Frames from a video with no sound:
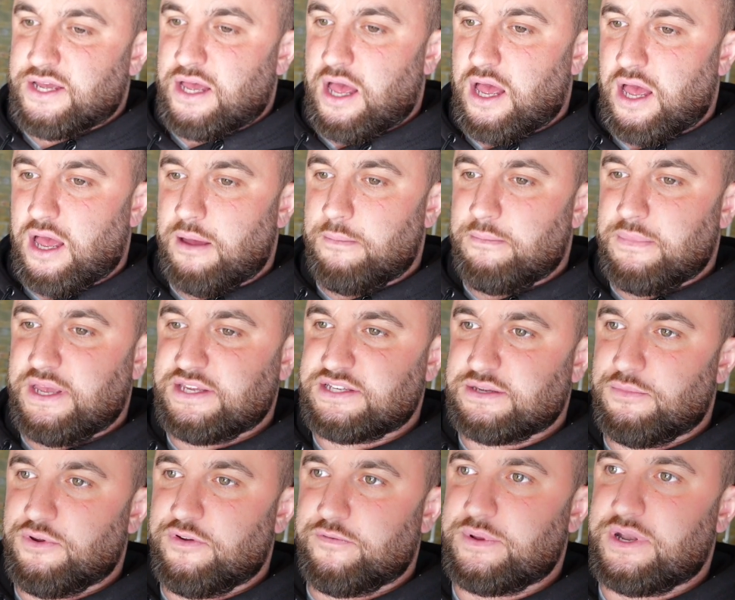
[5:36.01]
It's a
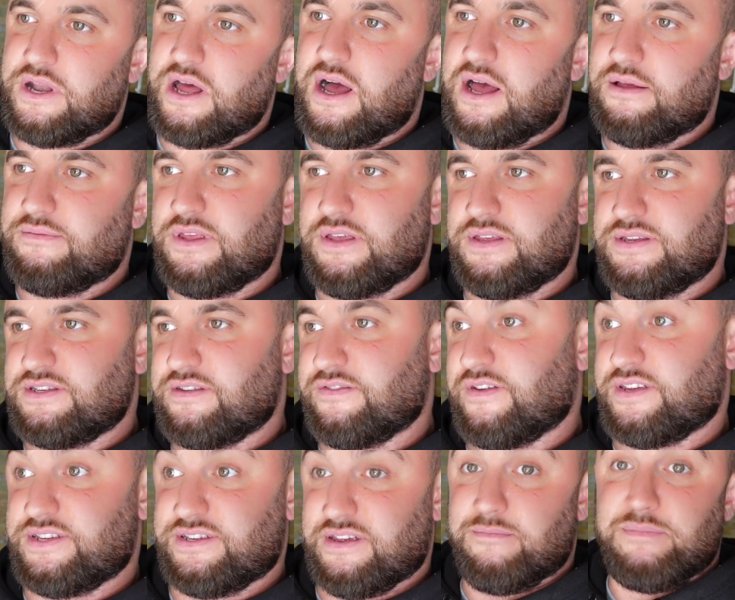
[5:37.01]
movement that
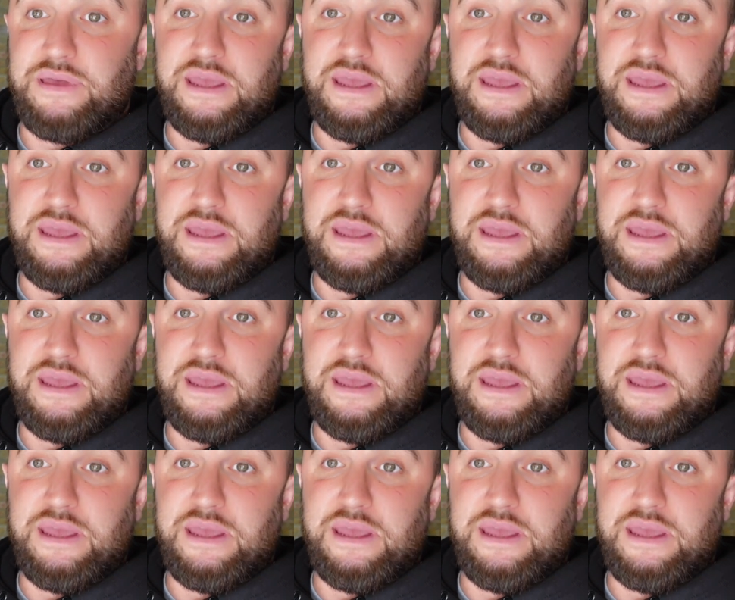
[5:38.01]
some